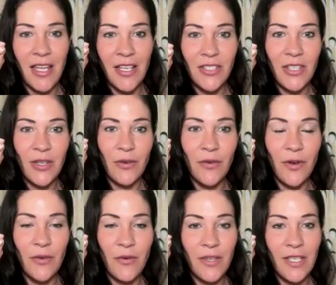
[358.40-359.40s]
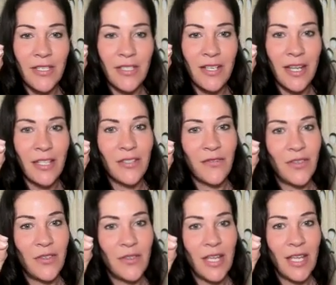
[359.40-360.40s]
And so over these next
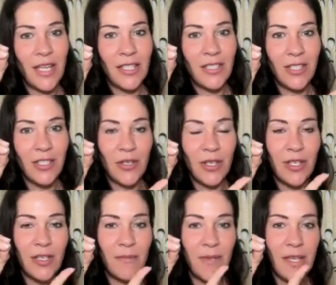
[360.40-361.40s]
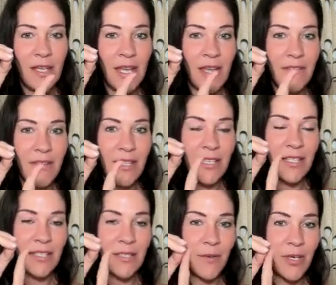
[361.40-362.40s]
few days you're going to be having the
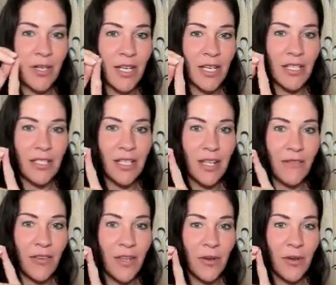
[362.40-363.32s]
experience of